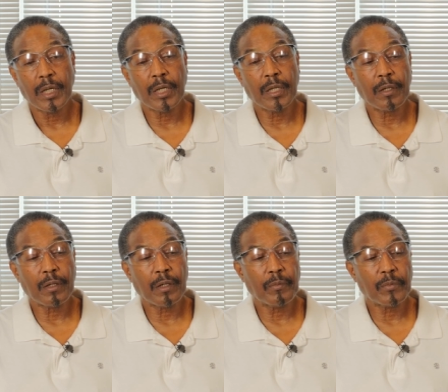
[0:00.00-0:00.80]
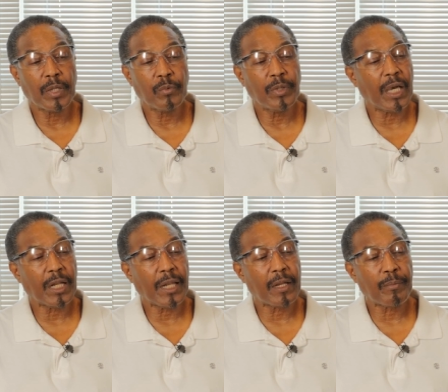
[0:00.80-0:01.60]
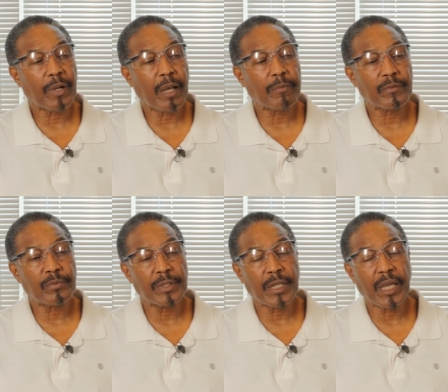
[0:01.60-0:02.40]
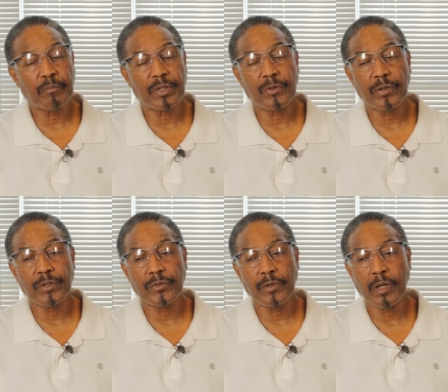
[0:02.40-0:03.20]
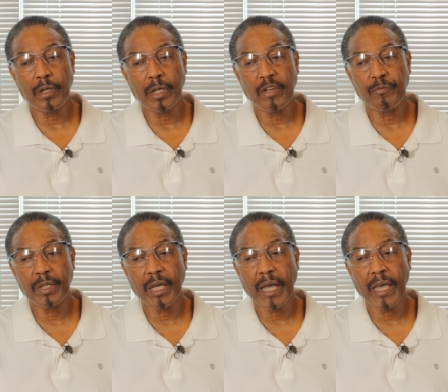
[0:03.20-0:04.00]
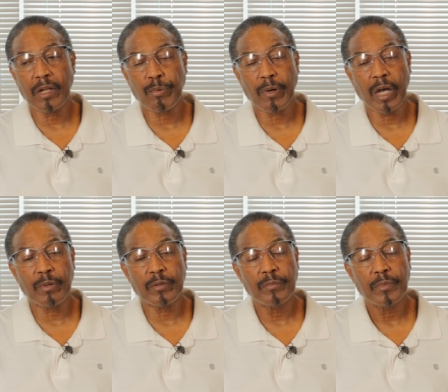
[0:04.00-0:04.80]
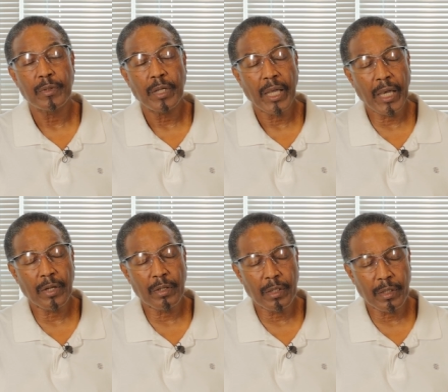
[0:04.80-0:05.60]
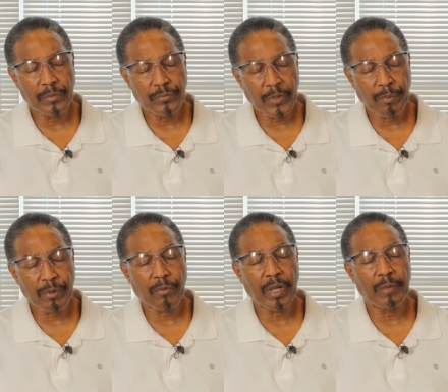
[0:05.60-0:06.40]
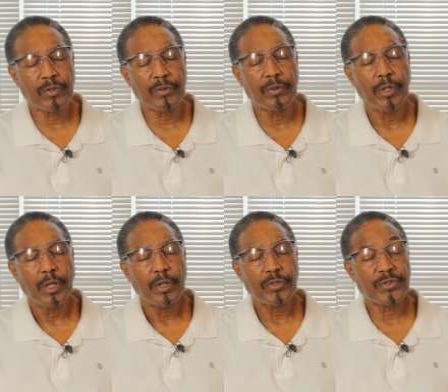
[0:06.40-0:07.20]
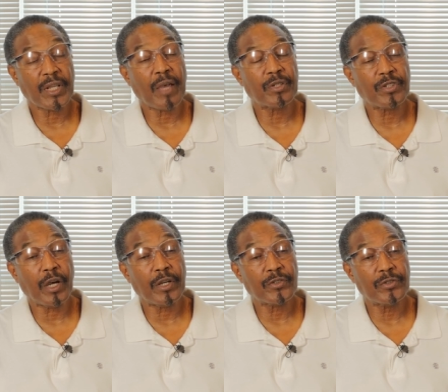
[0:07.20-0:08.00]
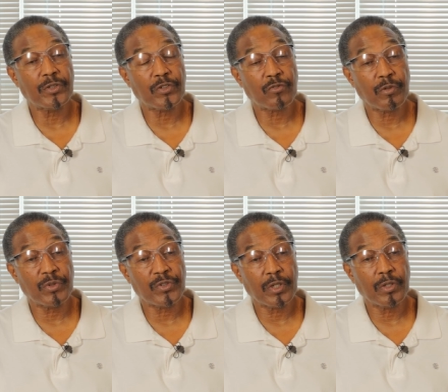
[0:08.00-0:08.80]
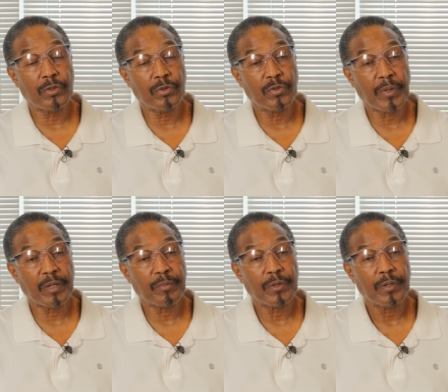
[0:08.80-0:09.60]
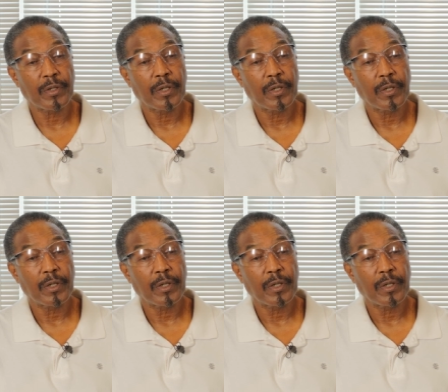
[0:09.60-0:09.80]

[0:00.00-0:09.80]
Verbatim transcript: And, um, and we had a lot of problems with that because uh, the FBI had a problem, had a, um, a program to, to sabotage the distribution of the newspaper.